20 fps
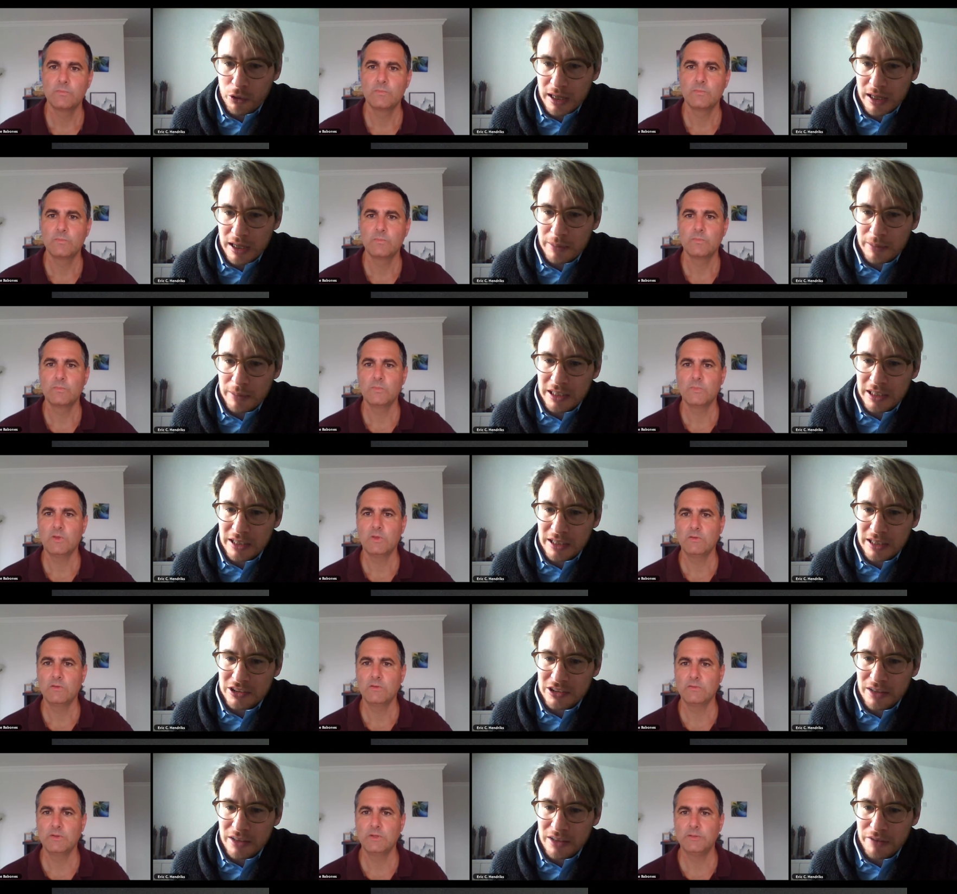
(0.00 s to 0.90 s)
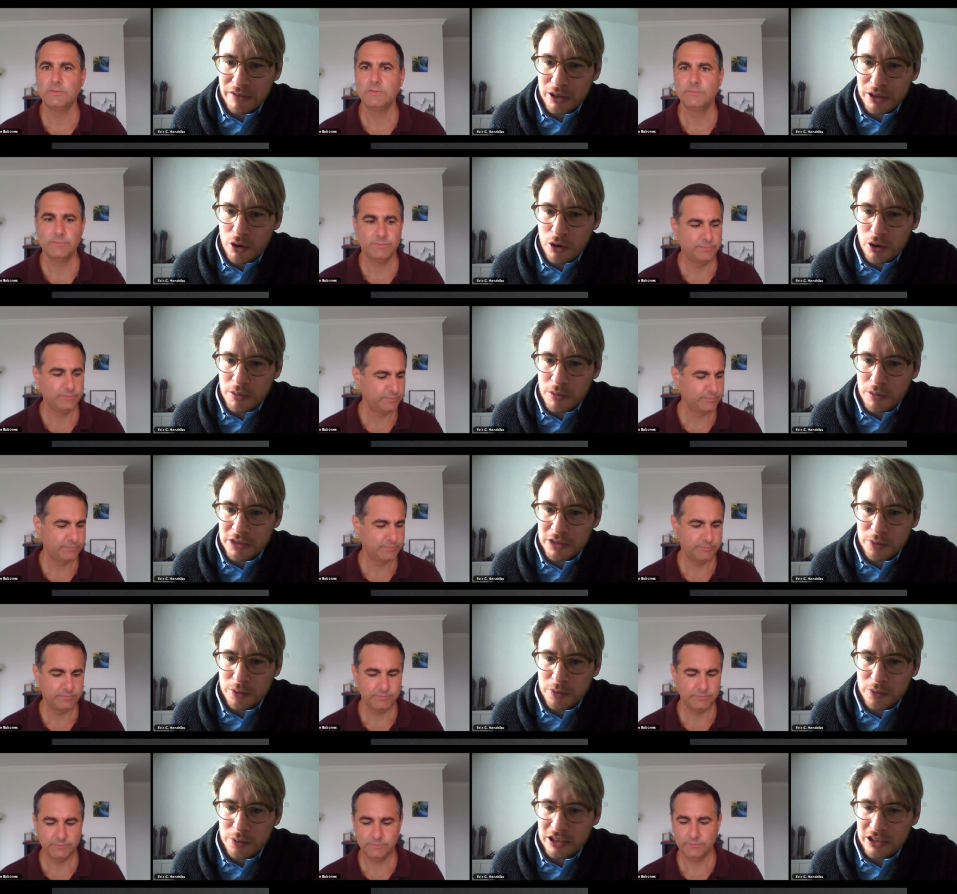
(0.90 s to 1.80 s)
Speaker 1: I mean, there's nothing, the Communist
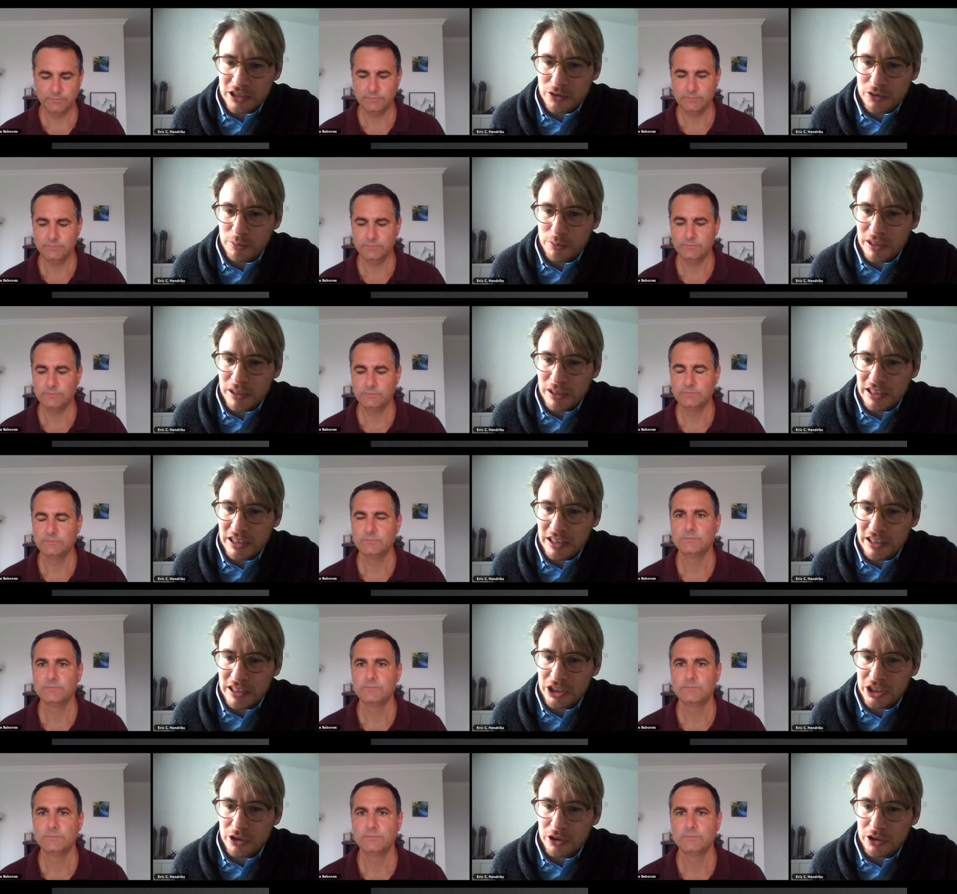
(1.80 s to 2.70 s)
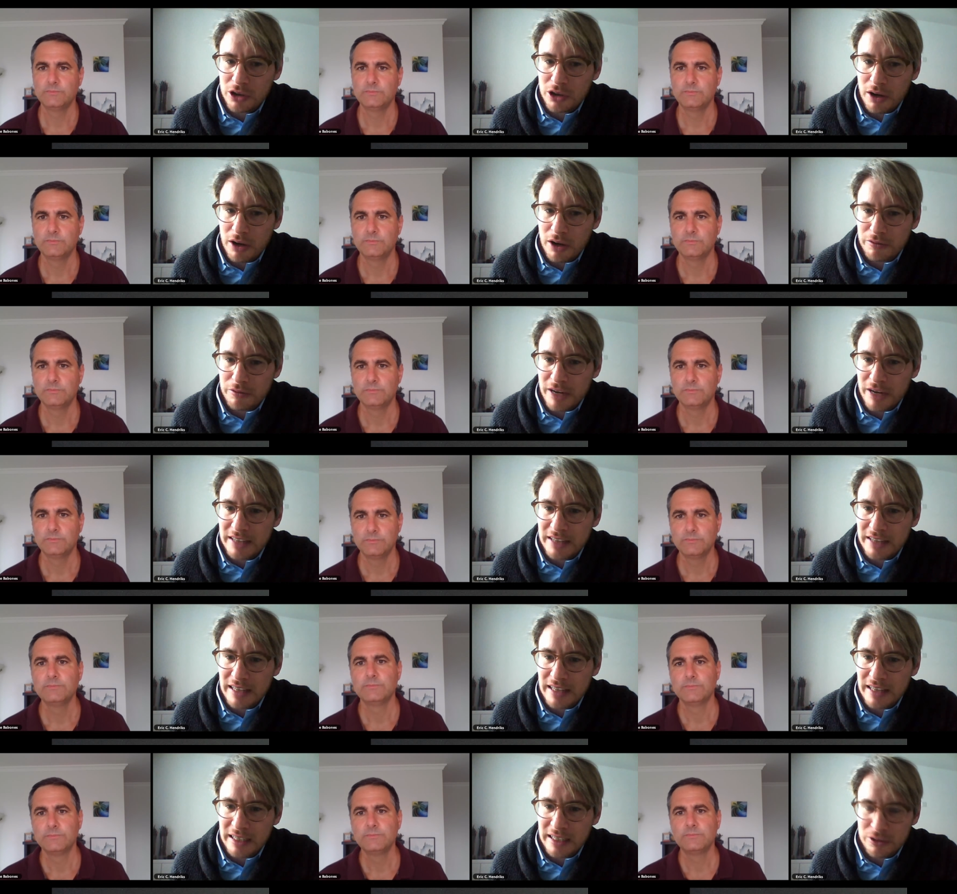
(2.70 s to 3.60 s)
Party is completely shielded off, right?
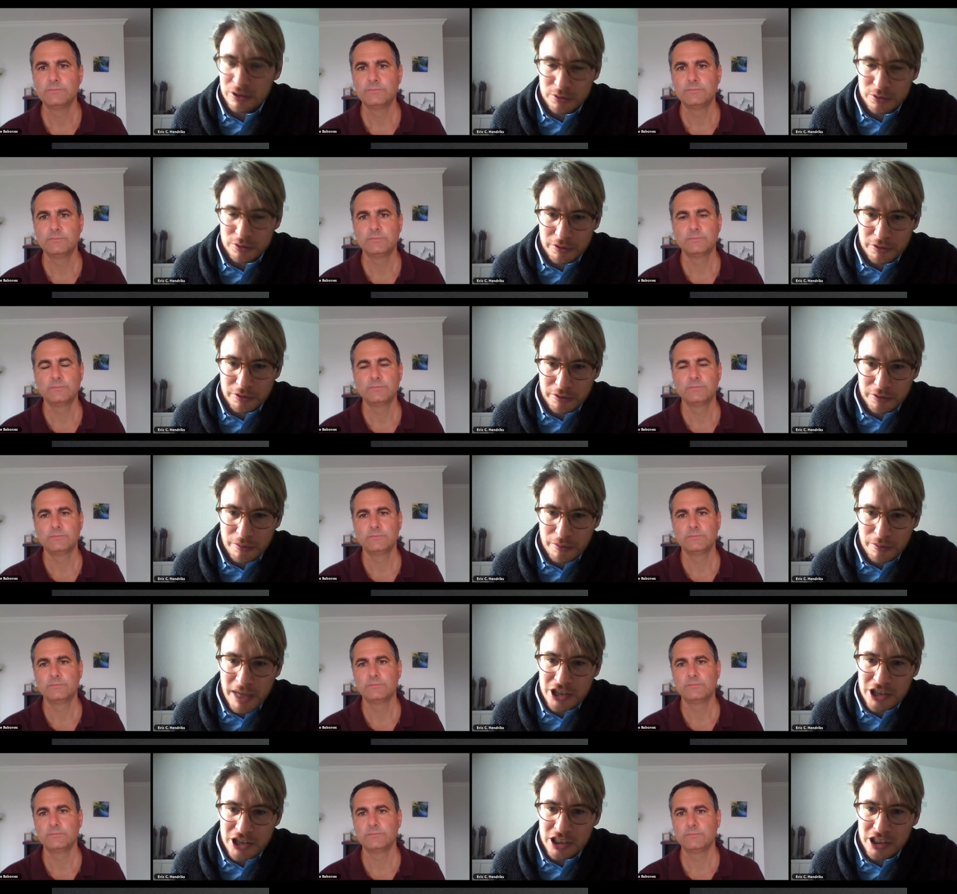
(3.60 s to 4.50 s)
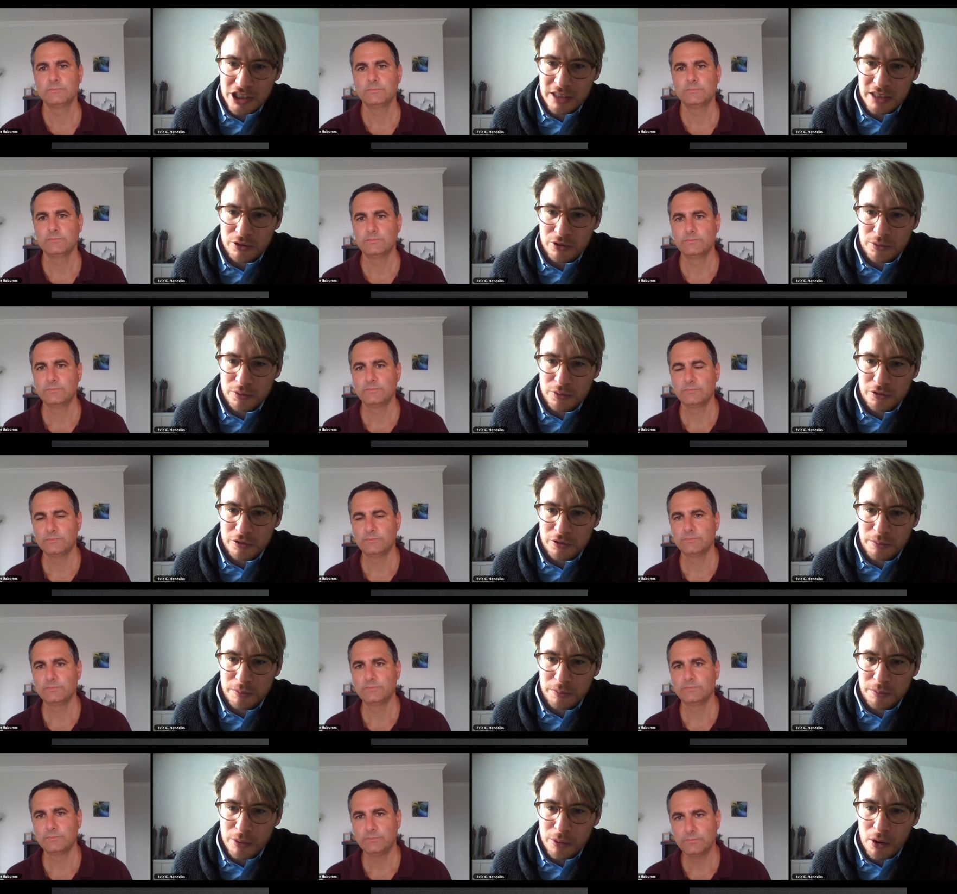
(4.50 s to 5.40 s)
Like in terms of information, in terms of
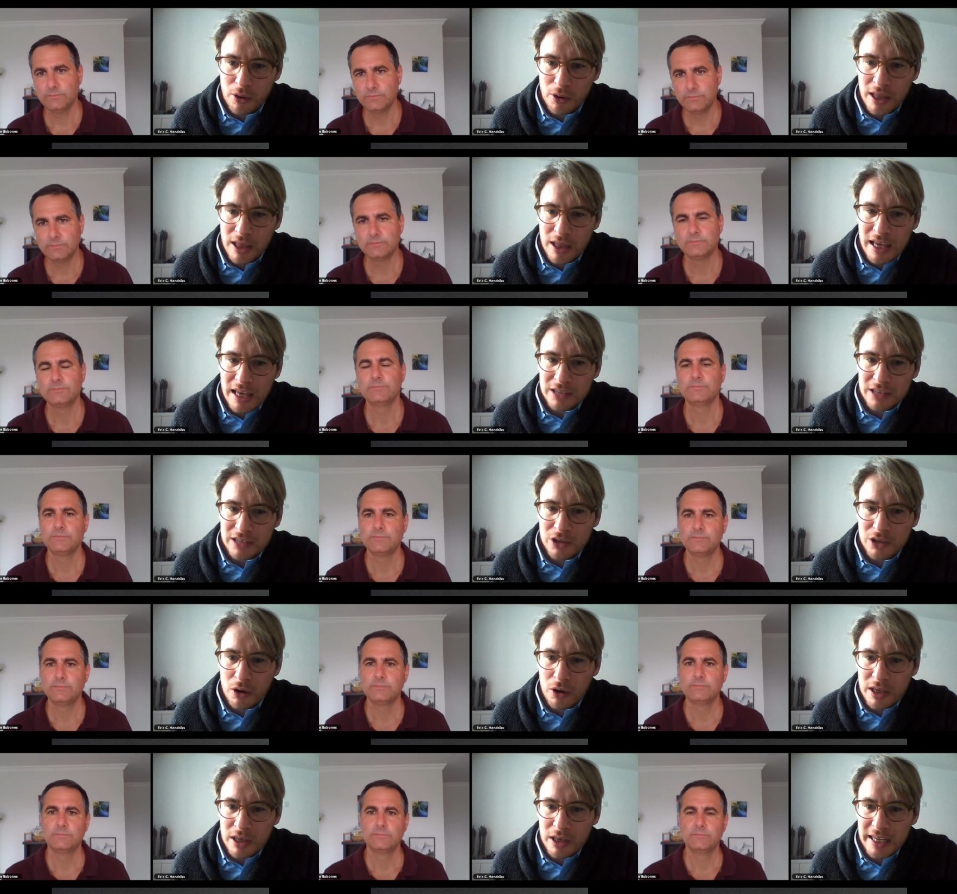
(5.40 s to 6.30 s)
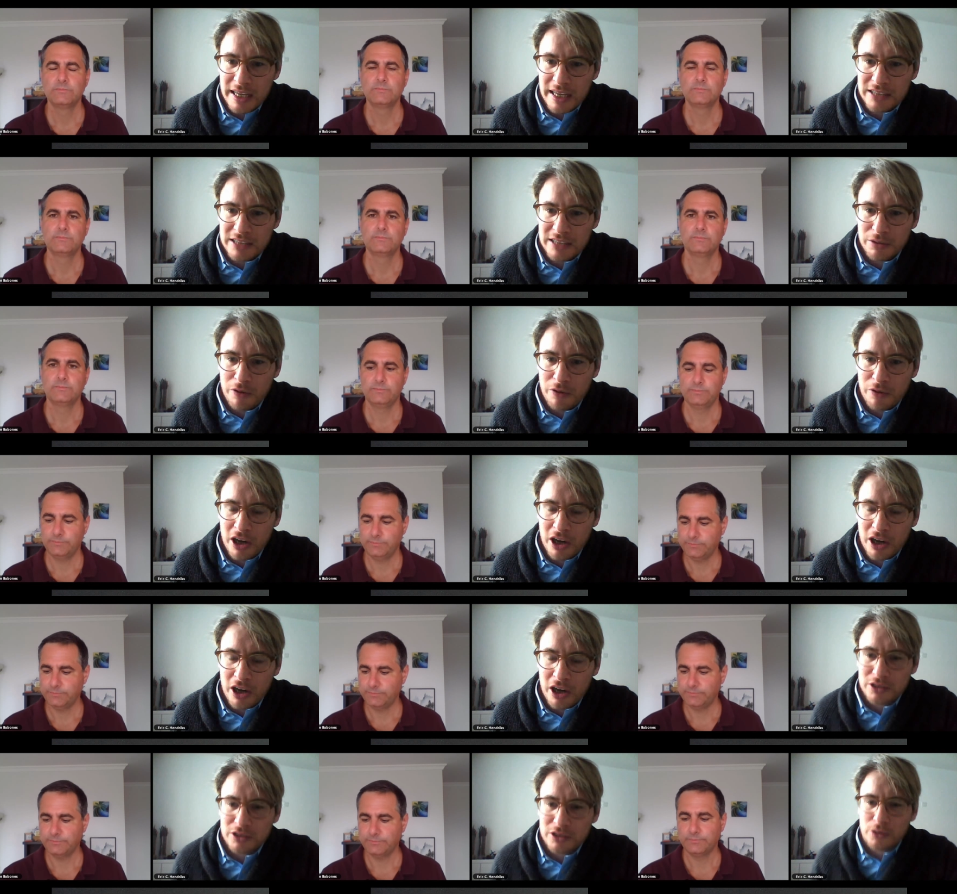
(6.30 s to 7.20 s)
people. So, insofar as
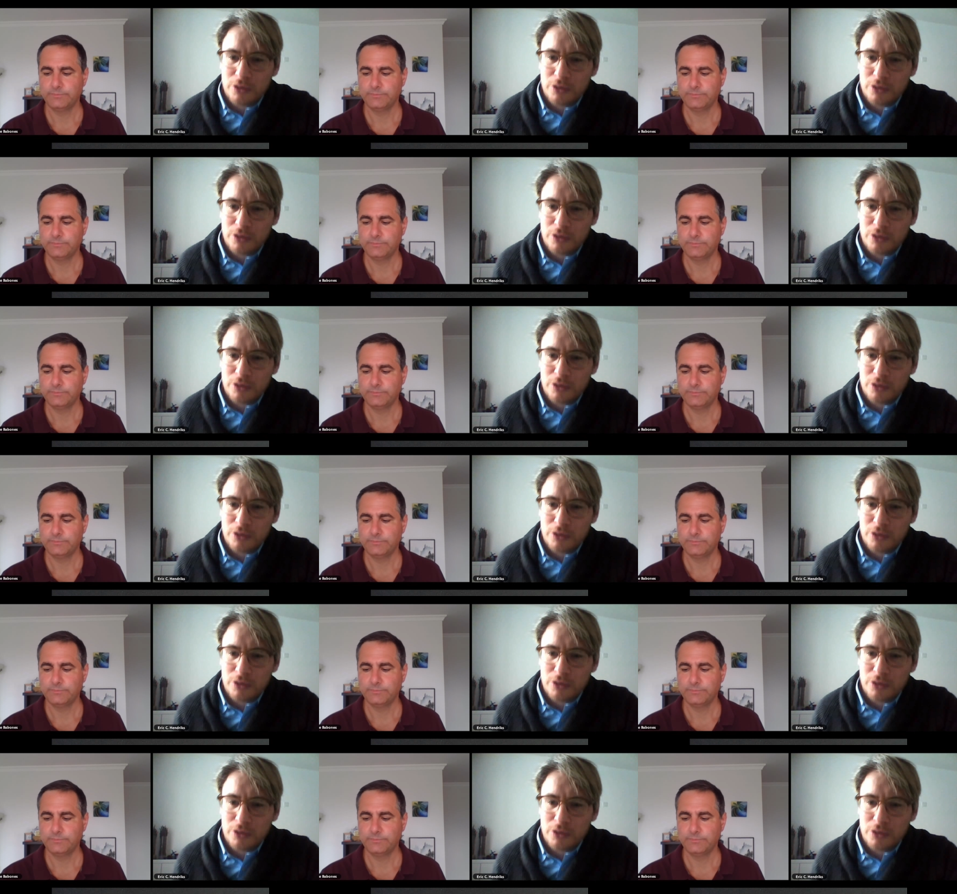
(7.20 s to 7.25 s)
the